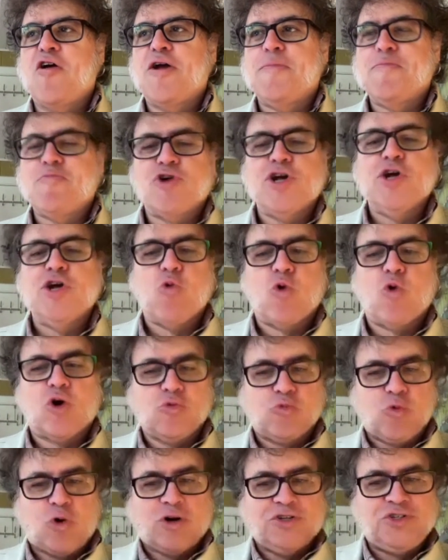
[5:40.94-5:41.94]

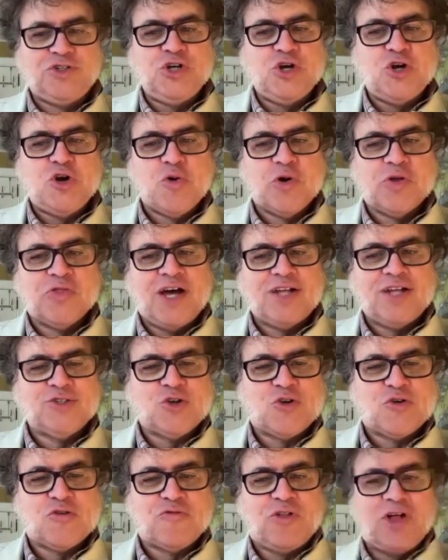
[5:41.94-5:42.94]
pre-World War II, and that
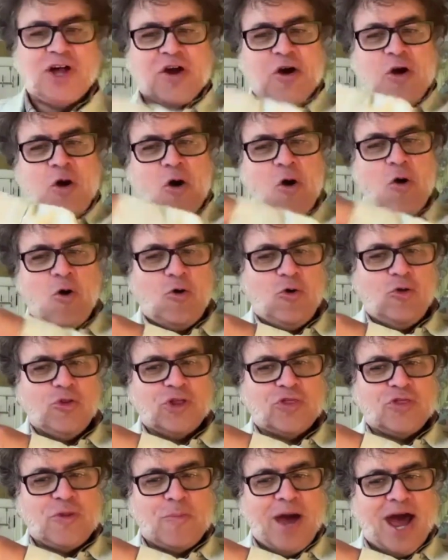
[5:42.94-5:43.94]
sort of like
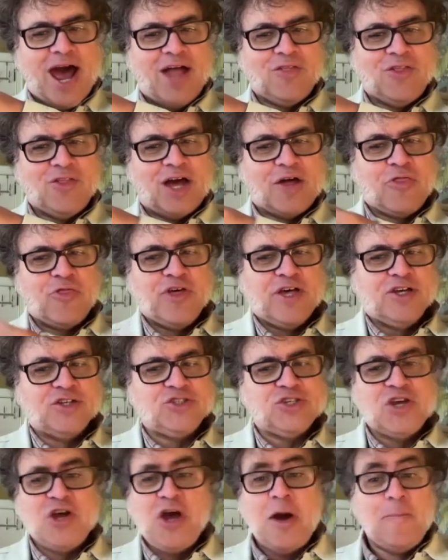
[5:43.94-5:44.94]
holding the bat like
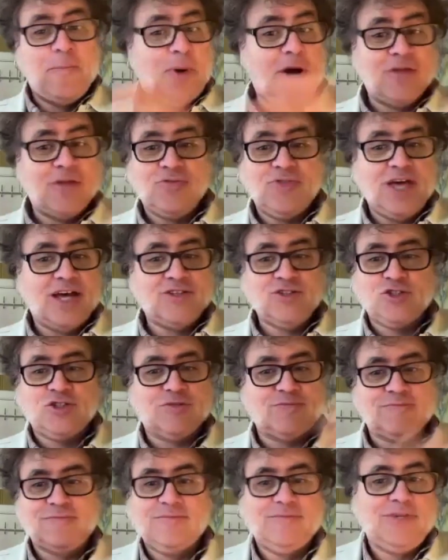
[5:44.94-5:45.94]
this. But
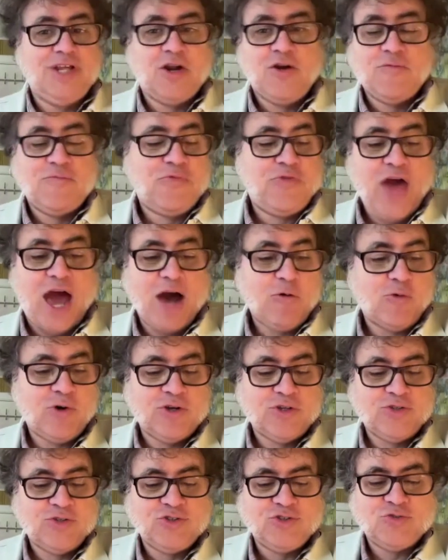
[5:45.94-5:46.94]
that's, that
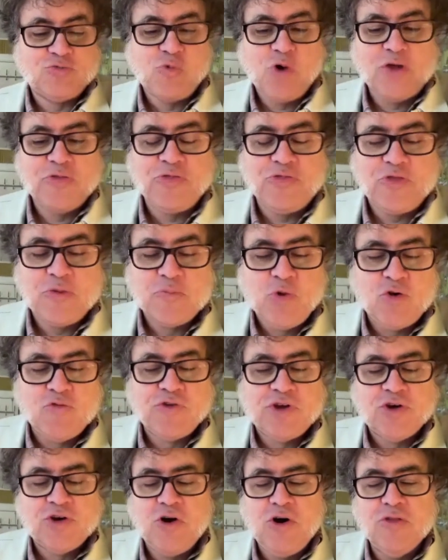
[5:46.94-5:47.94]
was what the
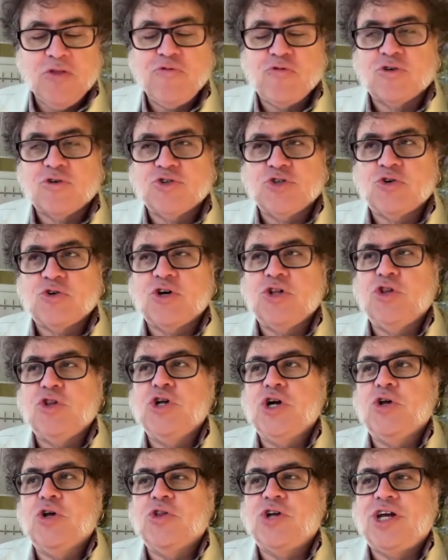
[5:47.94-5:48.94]
movie called for. So
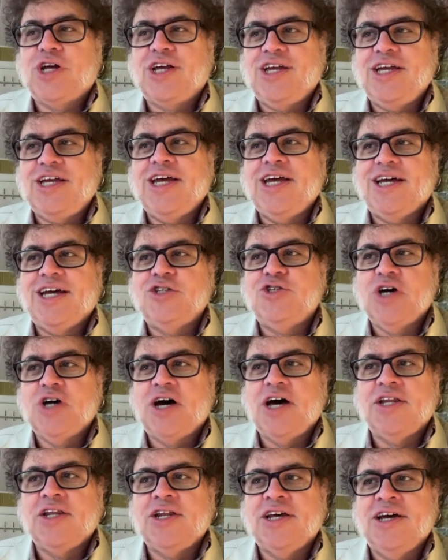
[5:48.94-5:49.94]
clearly he had
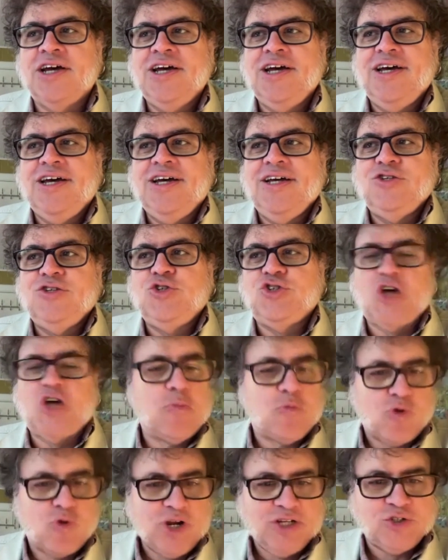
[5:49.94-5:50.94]
done
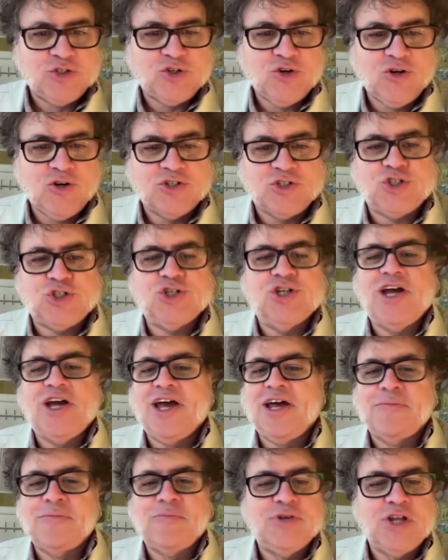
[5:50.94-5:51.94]
some research
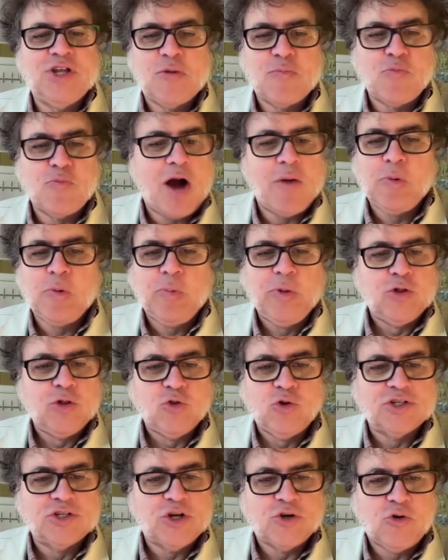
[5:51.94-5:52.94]
and, probably
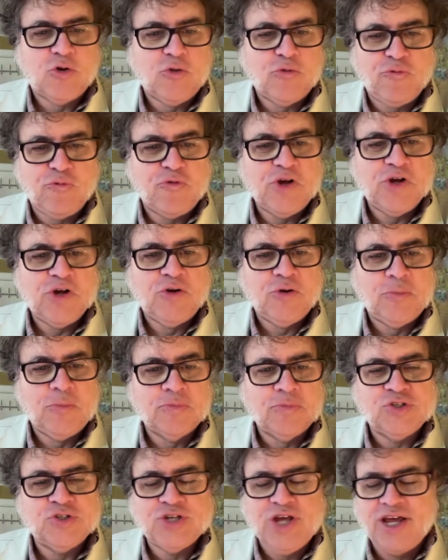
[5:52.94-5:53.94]
looked at old
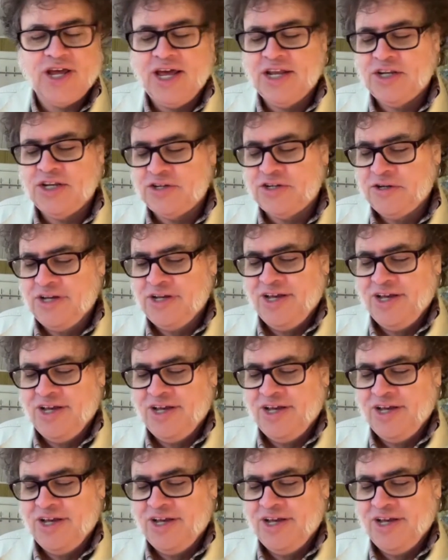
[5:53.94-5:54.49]
films and,